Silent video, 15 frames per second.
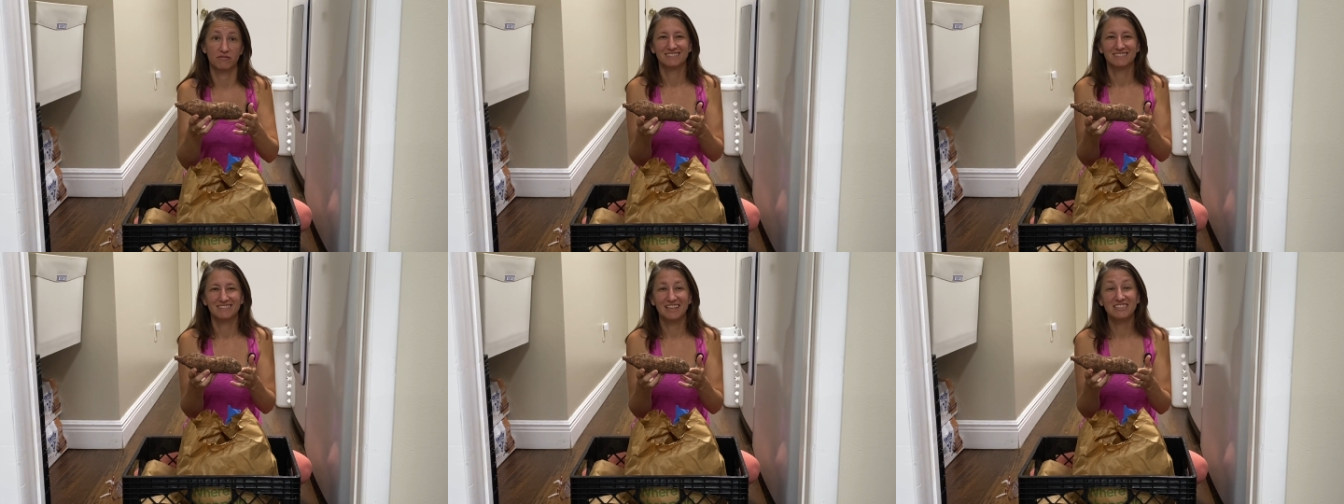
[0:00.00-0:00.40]

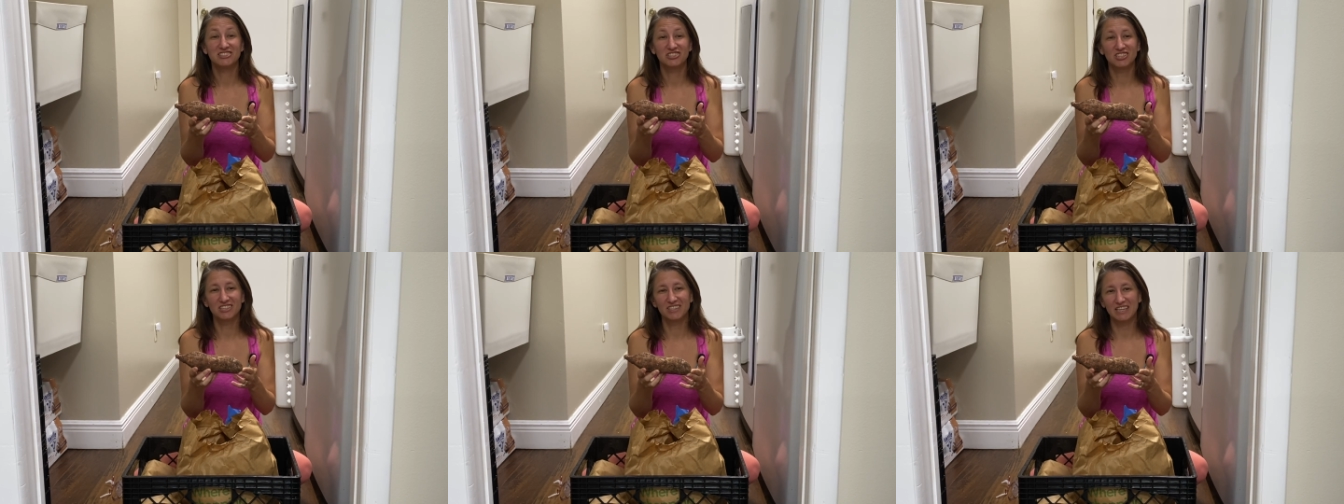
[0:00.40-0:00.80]
They
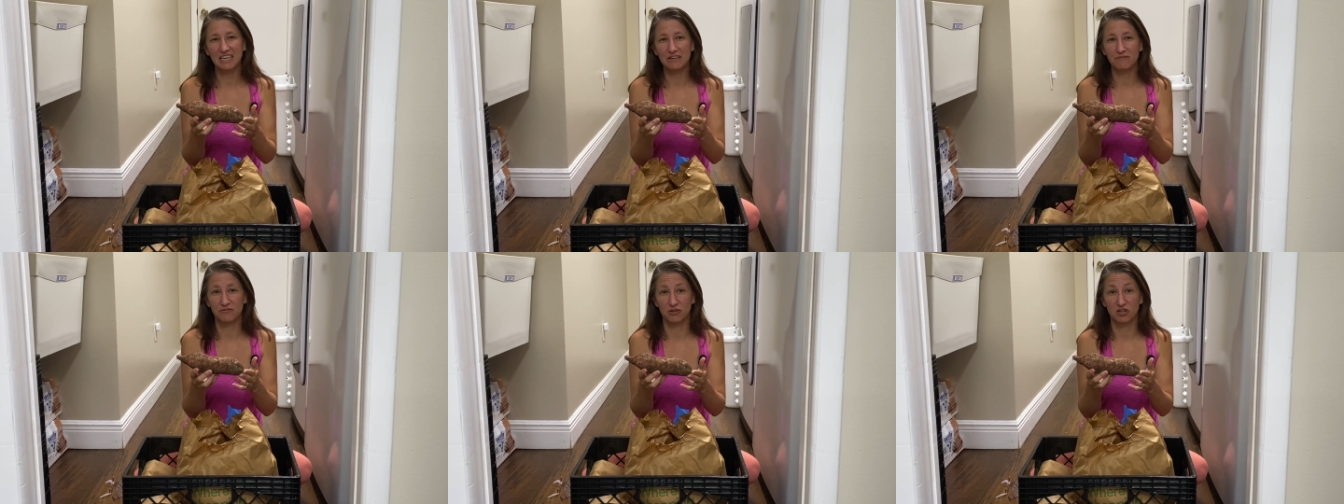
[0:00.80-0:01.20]
should
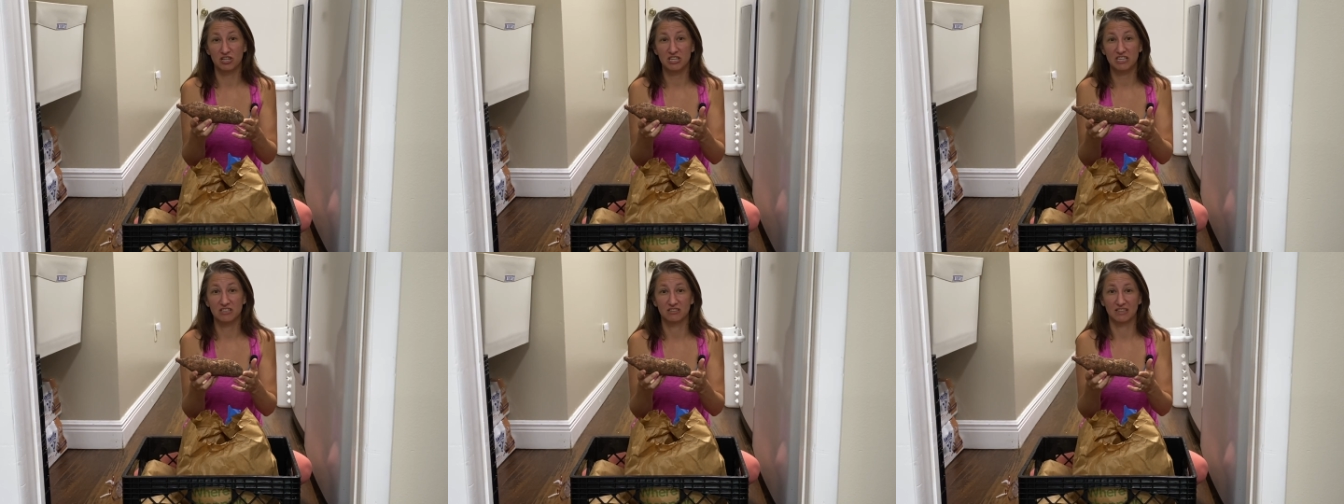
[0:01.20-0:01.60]
keep for a
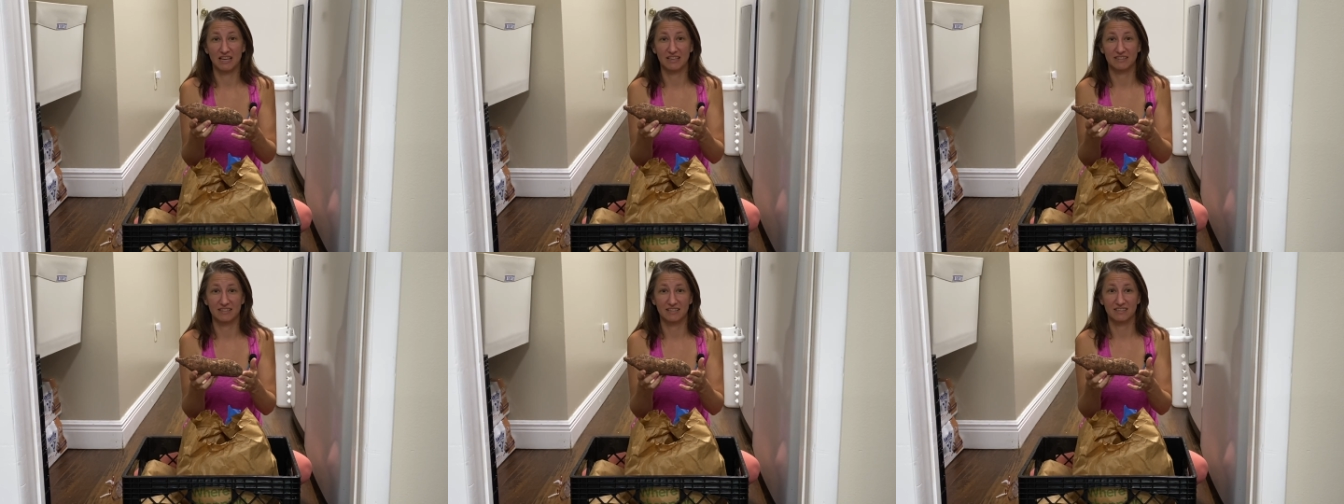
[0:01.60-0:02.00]
year
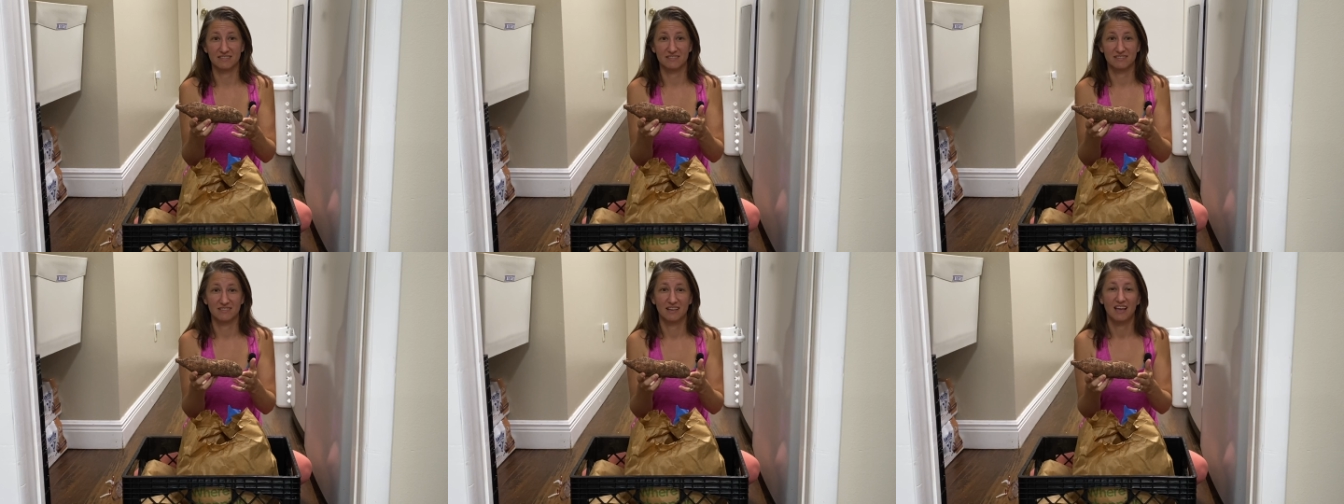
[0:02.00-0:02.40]
like this.